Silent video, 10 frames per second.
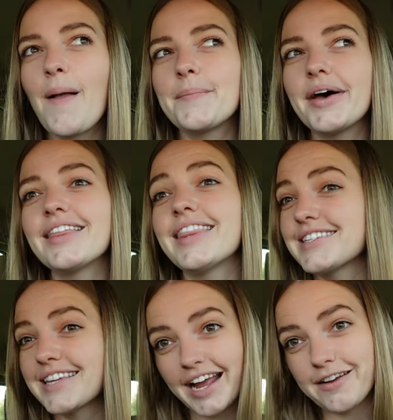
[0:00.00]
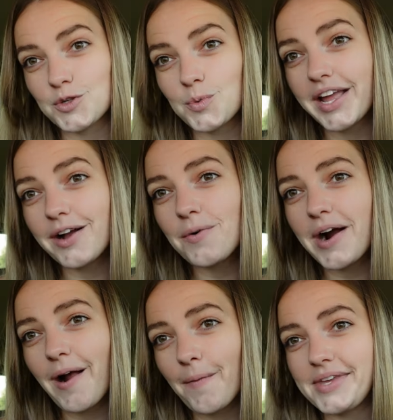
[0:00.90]
But that's gonna have to wait a
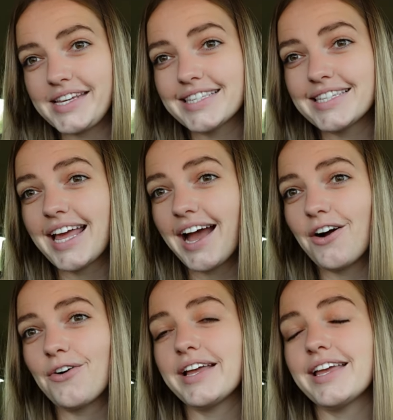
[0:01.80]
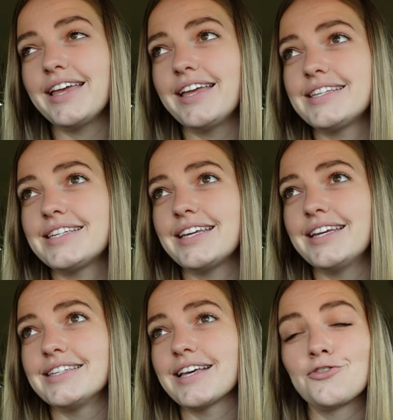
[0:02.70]
while because now it
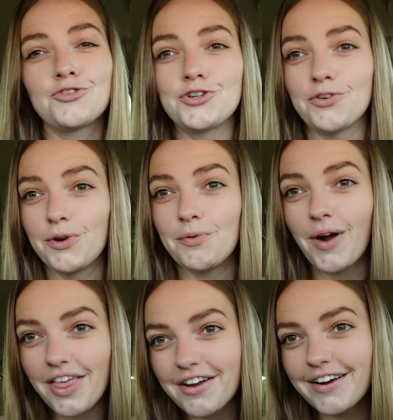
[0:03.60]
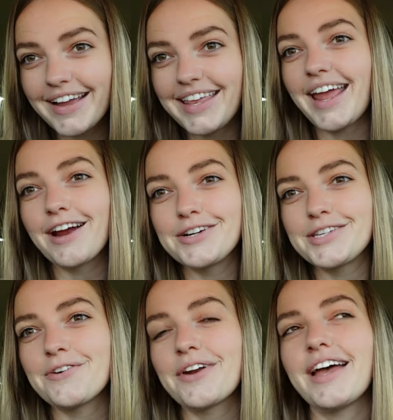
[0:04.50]
is 100 degree weather in
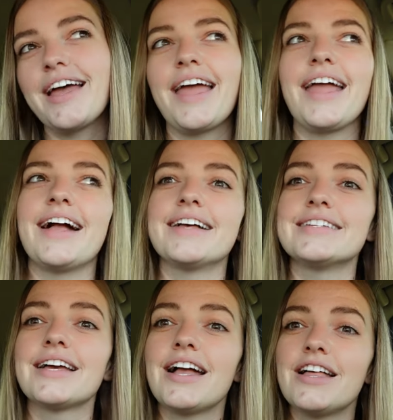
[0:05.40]
Arizona and